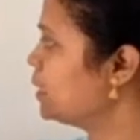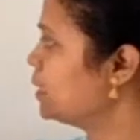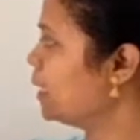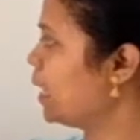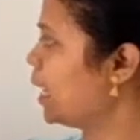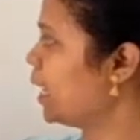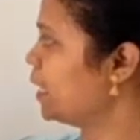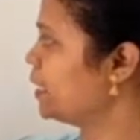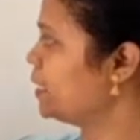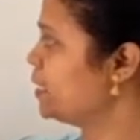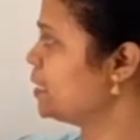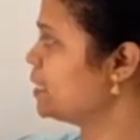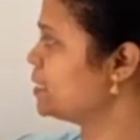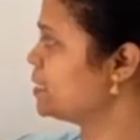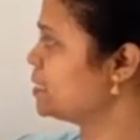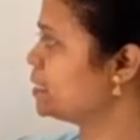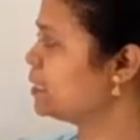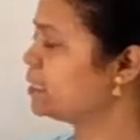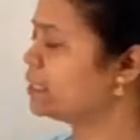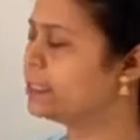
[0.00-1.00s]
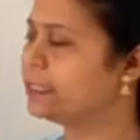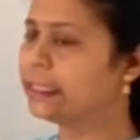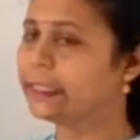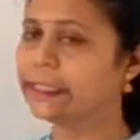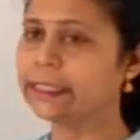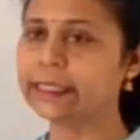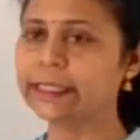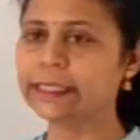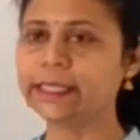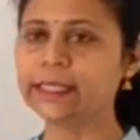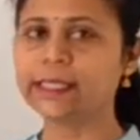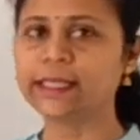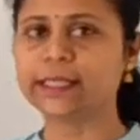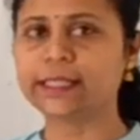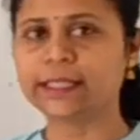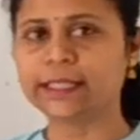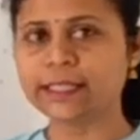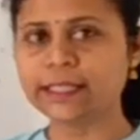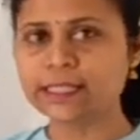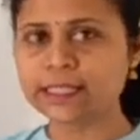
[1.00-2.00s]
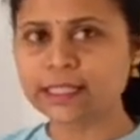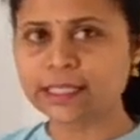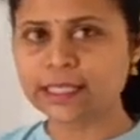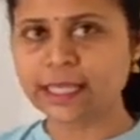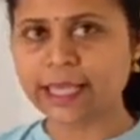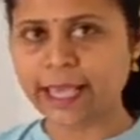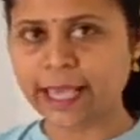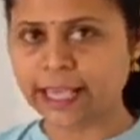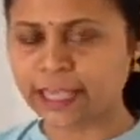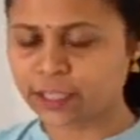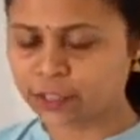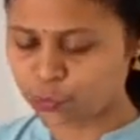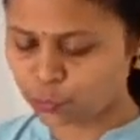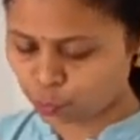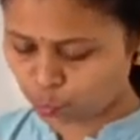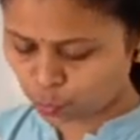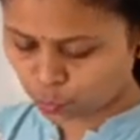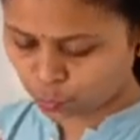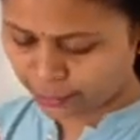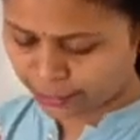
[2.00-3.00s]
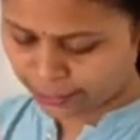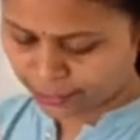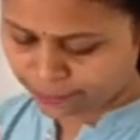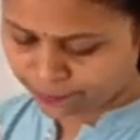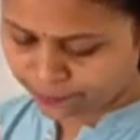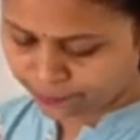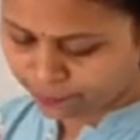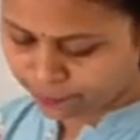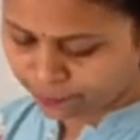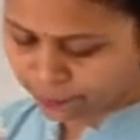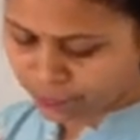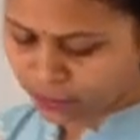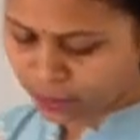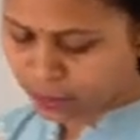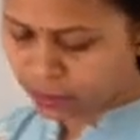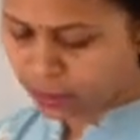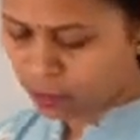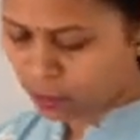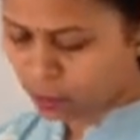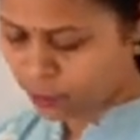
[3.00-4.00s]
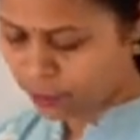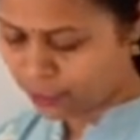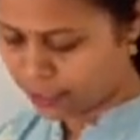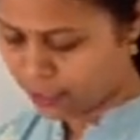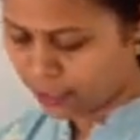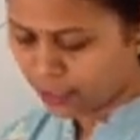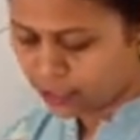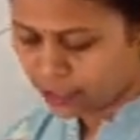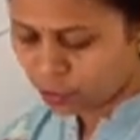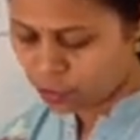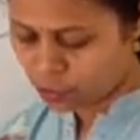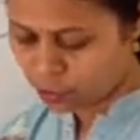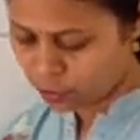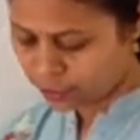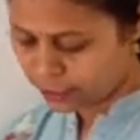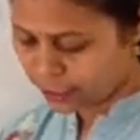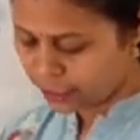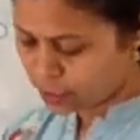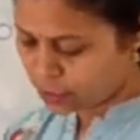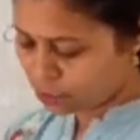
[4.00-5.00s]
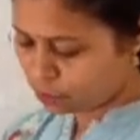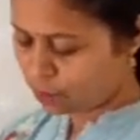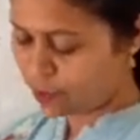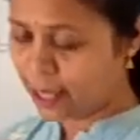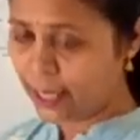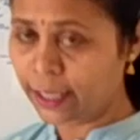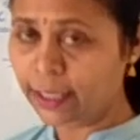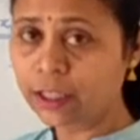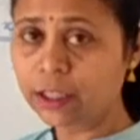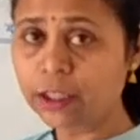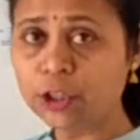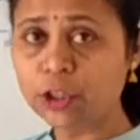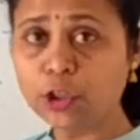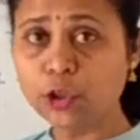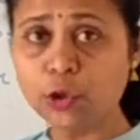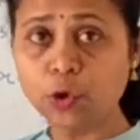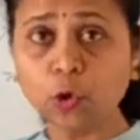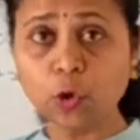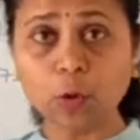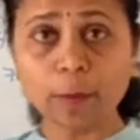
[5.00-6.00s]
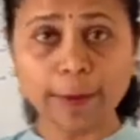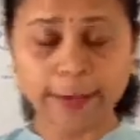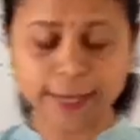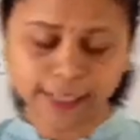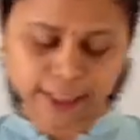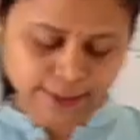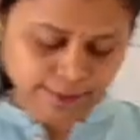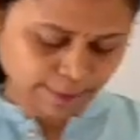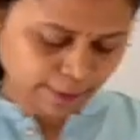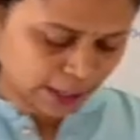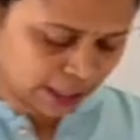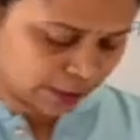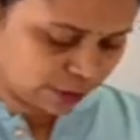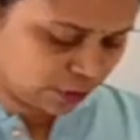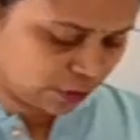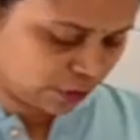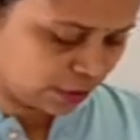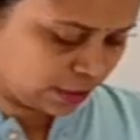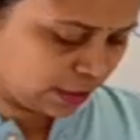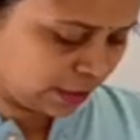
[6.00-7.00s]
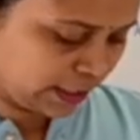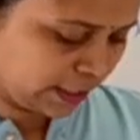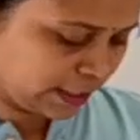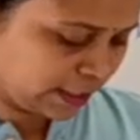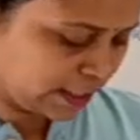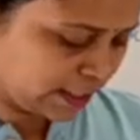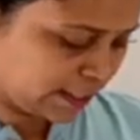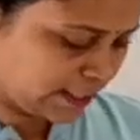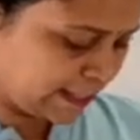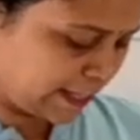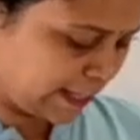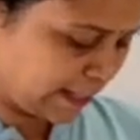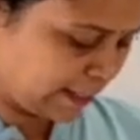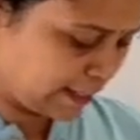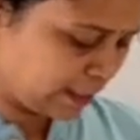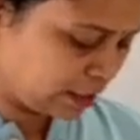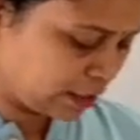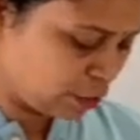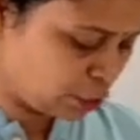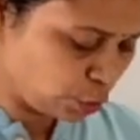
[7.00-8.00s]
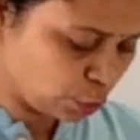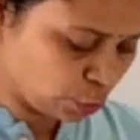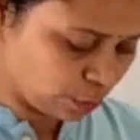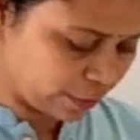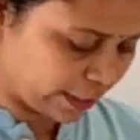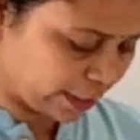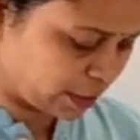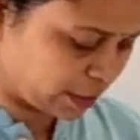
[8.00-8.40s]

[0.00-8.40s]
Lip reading: the highest degree is x square. Okay, so there is one cube expansion. Let us take the cube